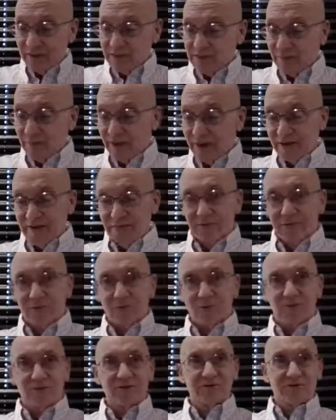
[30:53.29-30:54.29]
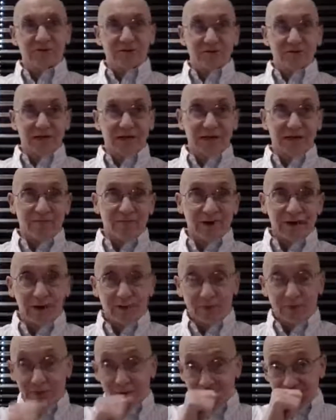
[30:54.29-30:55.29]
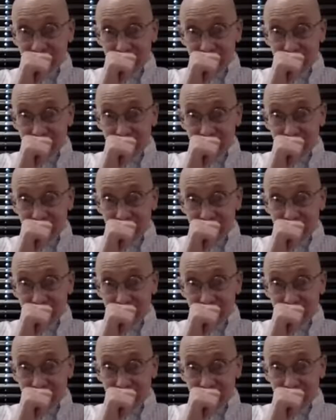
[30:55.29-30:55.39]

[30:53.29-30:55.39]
May too, and we'll certainly have that one.